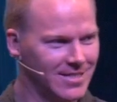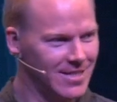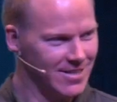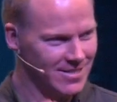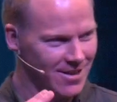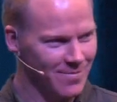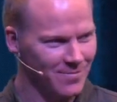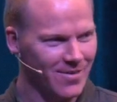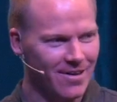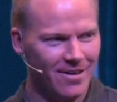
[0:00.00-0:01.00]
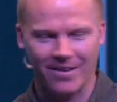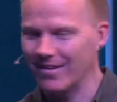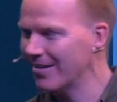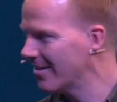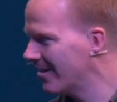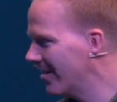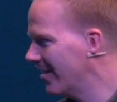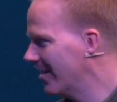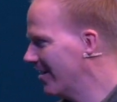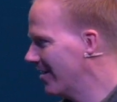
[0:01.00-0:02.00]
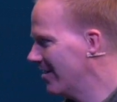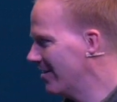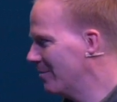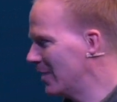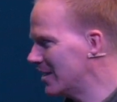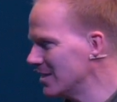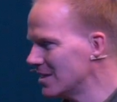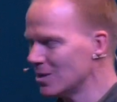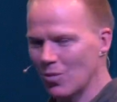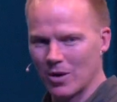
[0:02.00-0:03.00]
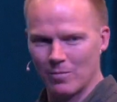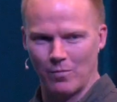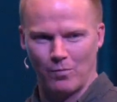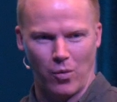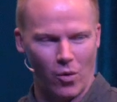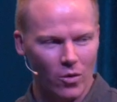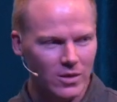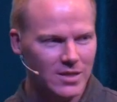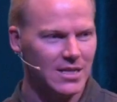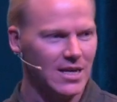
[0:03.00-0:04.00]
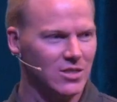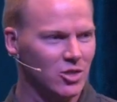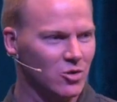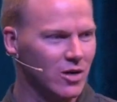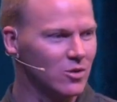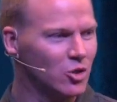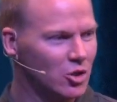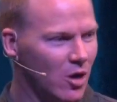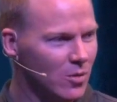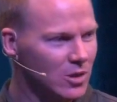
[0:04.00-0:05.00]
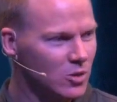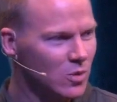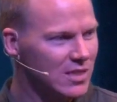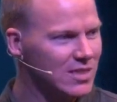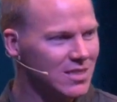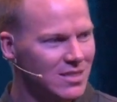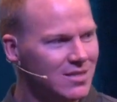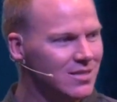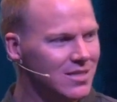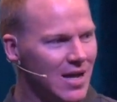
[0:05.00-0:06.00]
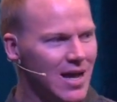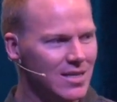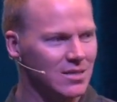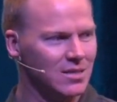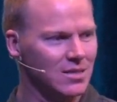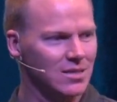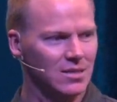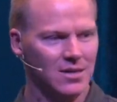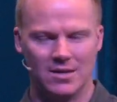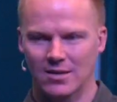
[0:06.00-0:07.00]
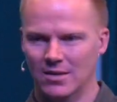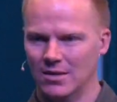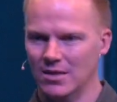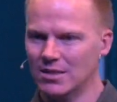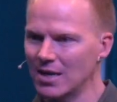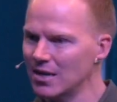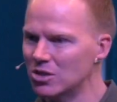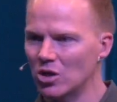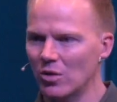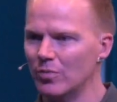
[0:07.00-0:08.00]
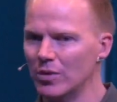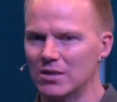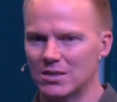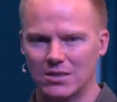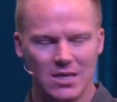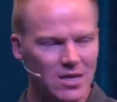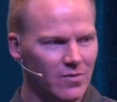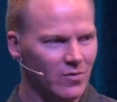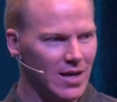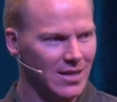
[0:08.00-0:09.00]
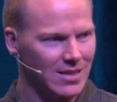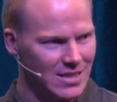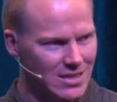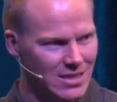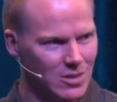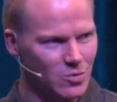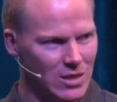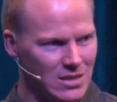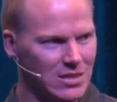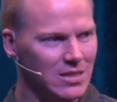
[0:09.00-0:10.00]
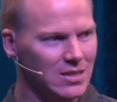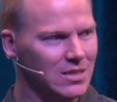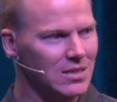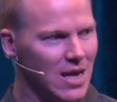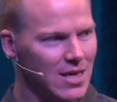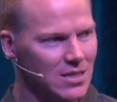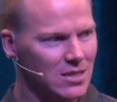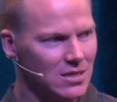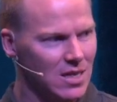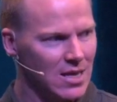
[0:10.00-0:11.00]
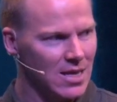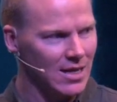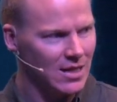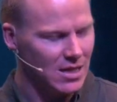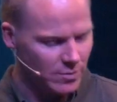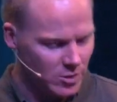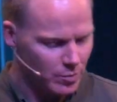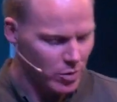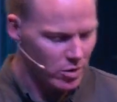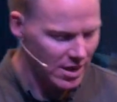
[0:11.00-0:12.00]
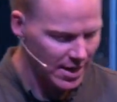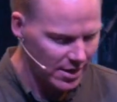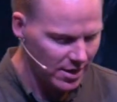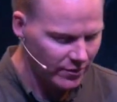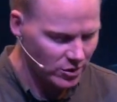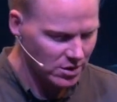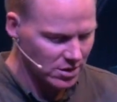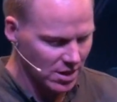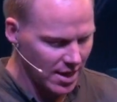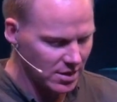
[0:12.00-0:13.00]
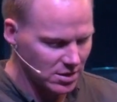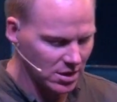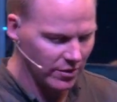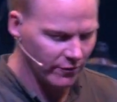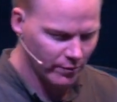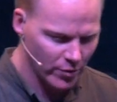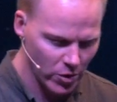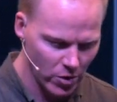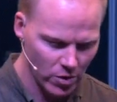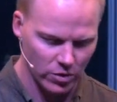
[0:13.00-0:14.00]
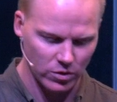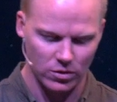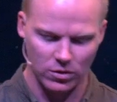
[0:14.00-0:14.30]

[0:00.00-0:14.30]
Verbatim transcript: Tea time, yeah. But this is what Paul is actually trying to show us, what sin does. He's saying, don't be deceived. Like, this is what sin does. It gives birth. Our evil desires give birth